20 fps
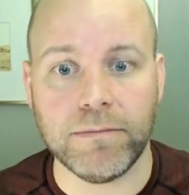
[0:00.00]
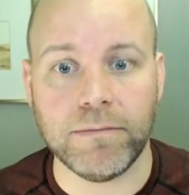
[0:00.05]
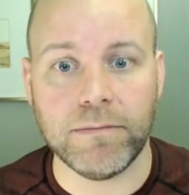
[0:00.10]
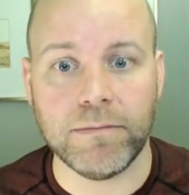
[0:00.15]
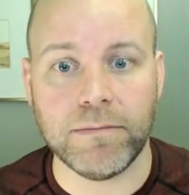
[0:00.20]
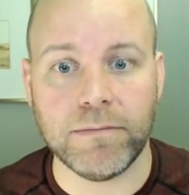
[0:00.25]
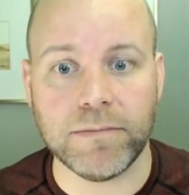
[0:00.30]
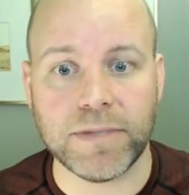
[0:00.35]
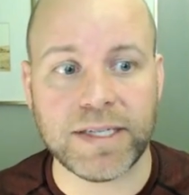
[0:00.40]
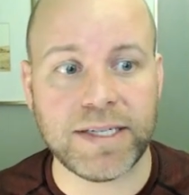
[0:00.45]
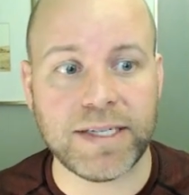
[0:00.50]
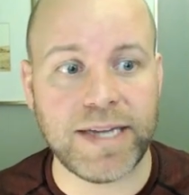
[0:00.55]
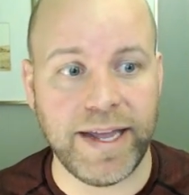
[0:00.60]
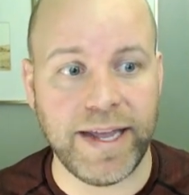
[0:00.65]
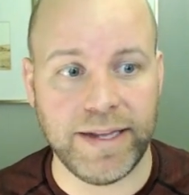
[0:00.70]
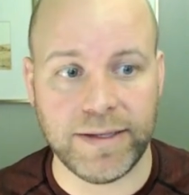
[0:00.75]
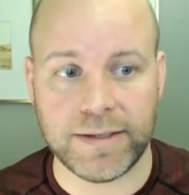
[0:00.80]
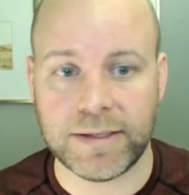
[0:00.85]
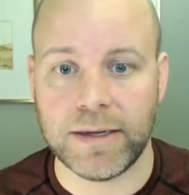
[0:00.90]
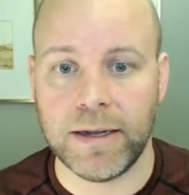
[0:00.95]

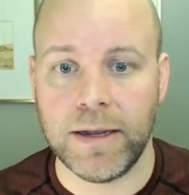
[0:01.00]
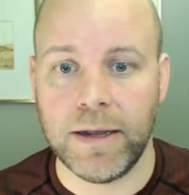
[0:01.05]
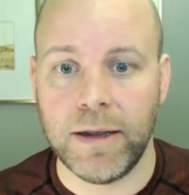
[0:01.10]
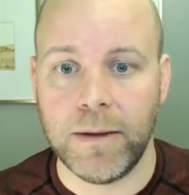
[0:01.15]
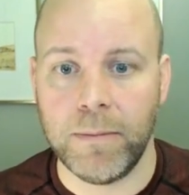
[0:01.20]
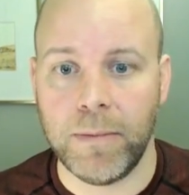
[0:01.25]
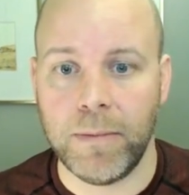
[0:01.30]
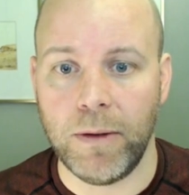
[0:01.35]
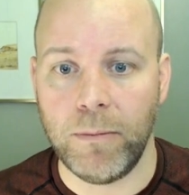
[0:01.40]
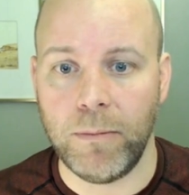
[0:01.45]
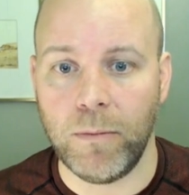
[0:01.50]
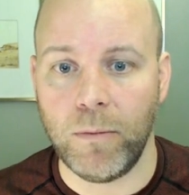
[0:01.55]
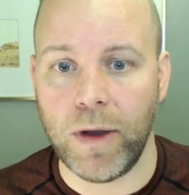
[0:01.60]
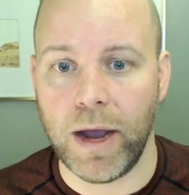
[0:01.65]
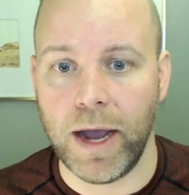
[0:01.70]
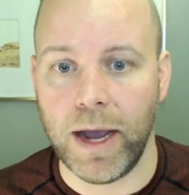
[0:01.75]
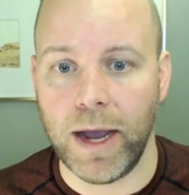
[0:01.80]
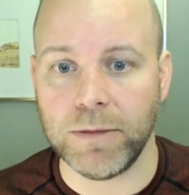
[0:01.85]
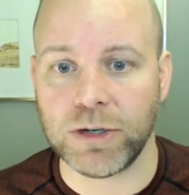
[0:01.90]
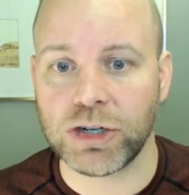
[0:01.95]
states, but
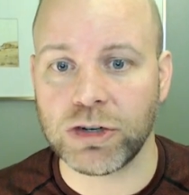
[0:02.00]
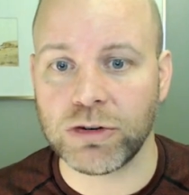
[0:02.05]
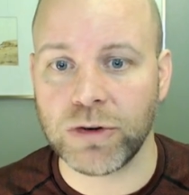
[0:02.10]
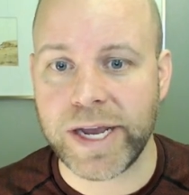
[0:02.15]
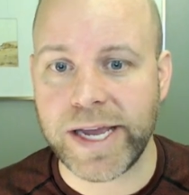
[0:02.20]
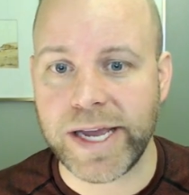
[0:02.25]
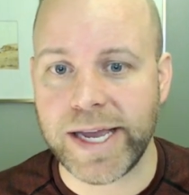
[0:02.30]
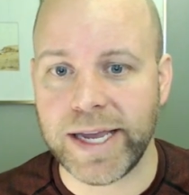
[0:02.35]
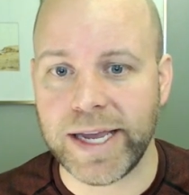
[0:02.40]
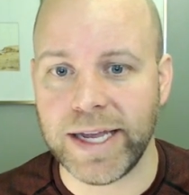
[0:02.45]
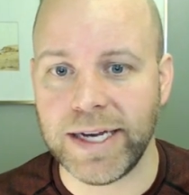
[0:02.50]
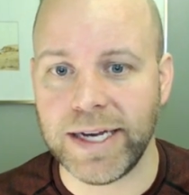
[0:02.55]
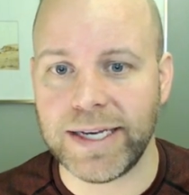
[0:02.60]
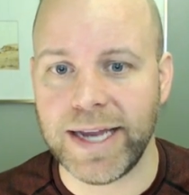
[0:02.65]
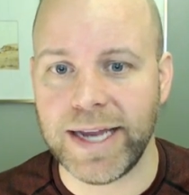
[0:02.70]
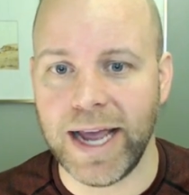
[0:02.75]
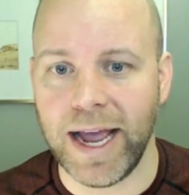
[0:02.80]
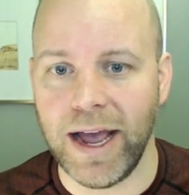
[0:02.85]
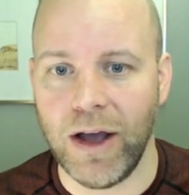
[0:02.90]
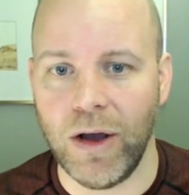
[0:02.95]
I'm shrinking it
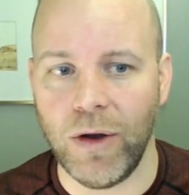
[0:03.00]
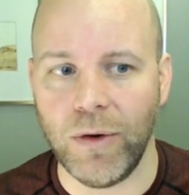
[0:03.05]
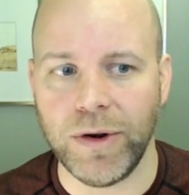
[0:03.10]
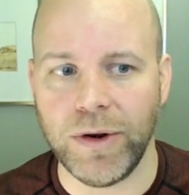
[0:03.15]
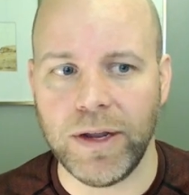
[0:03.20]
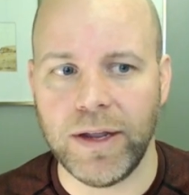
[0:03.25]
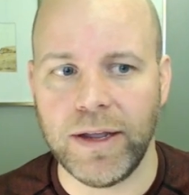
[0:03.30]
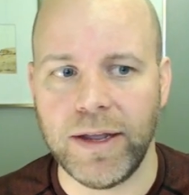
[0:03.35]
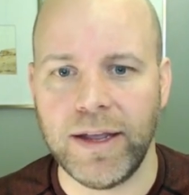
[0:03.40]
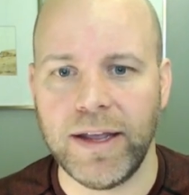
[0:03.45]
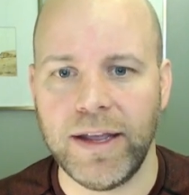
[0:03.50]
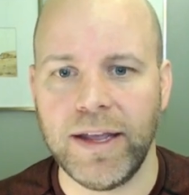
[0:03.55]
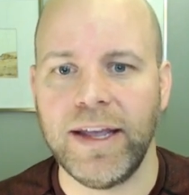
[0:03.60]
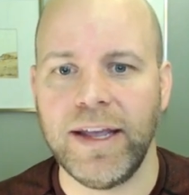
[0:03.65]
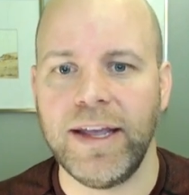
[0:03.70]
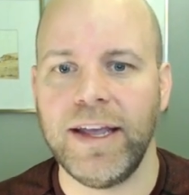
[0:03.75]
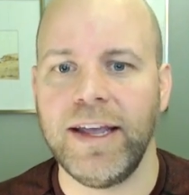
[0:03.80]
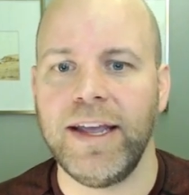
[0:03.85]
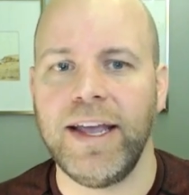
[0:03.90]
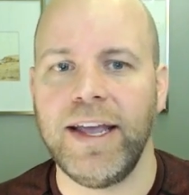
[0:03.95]
down.
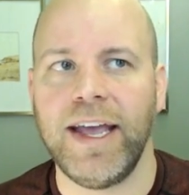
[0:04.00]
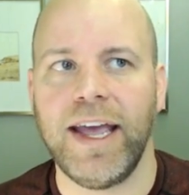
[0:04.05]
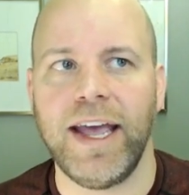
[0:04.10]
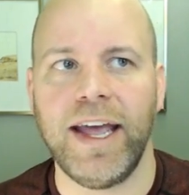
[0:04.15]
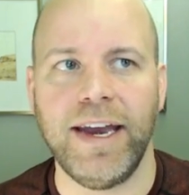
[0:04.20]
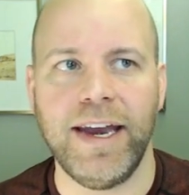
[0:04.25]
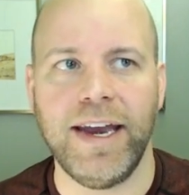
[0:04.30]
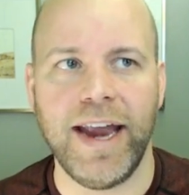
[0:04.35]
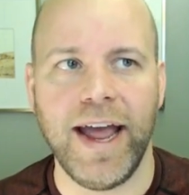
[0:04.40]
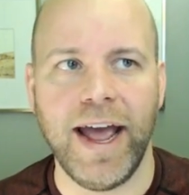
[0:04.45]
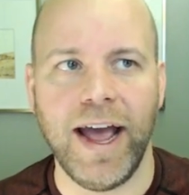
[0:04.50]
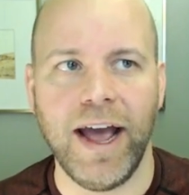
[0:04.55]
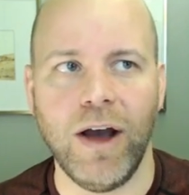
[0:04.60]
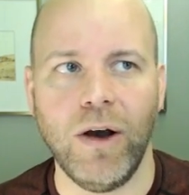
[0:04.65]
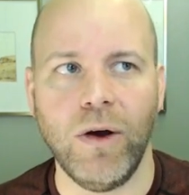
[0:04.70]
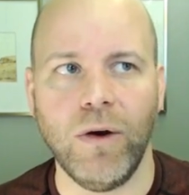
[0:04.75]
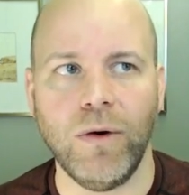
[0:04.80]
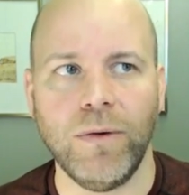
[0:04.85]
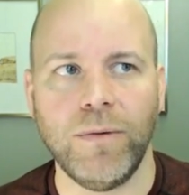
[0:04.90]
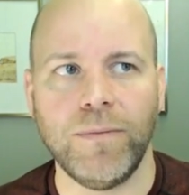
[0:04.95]
And
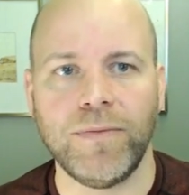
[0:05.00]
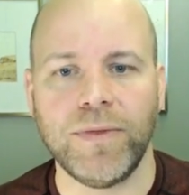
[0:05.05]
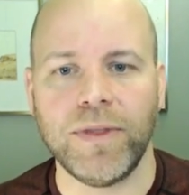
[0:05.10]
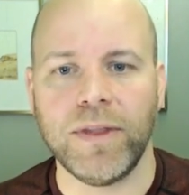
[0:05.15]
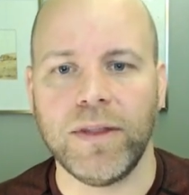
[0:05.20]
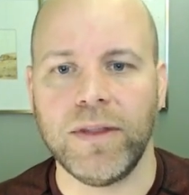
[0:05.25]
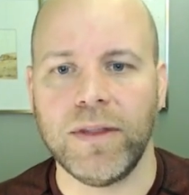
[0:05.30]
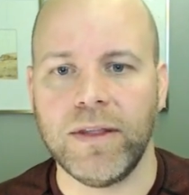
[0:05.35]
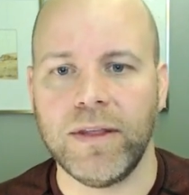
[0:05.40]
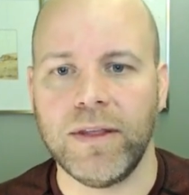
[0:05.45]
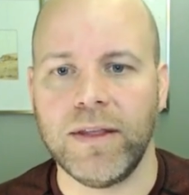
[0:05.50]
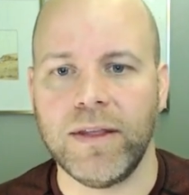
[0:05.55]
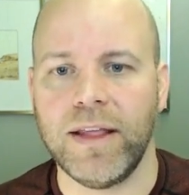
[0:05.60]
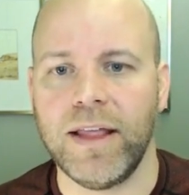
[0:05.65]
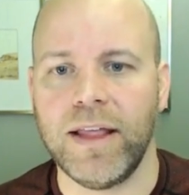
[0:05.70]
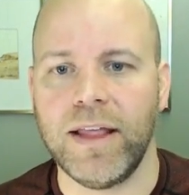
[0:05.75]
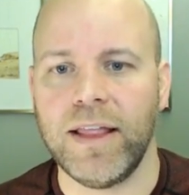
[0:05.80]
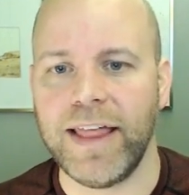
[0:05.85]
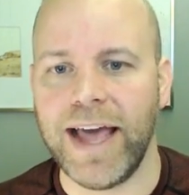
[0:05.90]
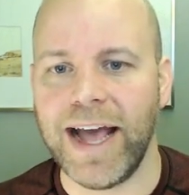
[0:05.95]
now
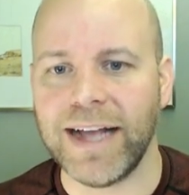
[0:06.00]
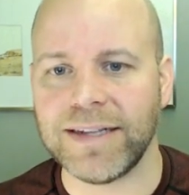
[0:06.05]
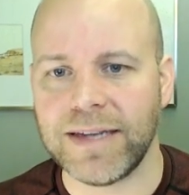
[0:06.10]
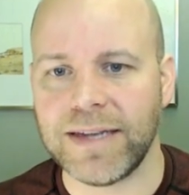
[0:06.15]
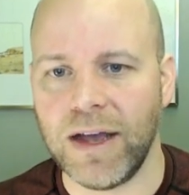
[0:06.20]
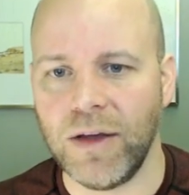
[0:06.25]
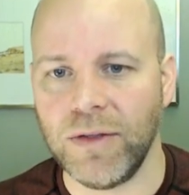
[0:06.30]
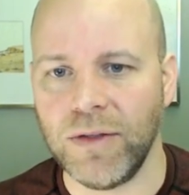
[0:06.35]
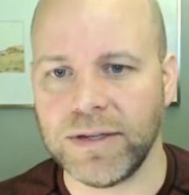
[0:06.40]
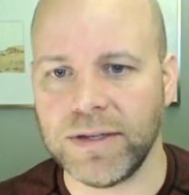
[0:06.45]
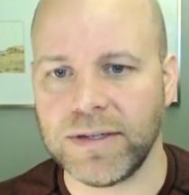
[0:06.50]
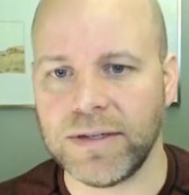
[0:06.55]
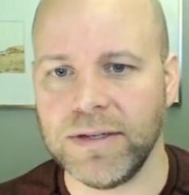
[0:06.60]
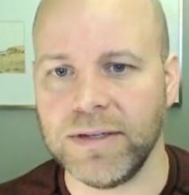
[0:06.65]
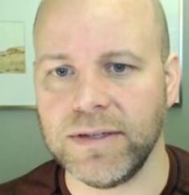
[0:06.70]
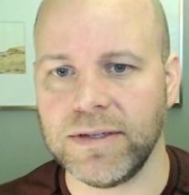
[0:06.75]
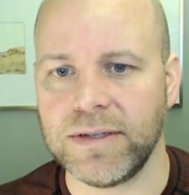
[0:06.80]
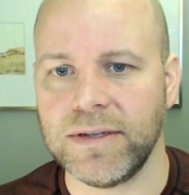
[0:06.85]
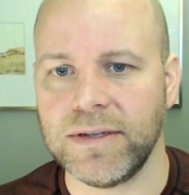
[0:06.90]
that's how this is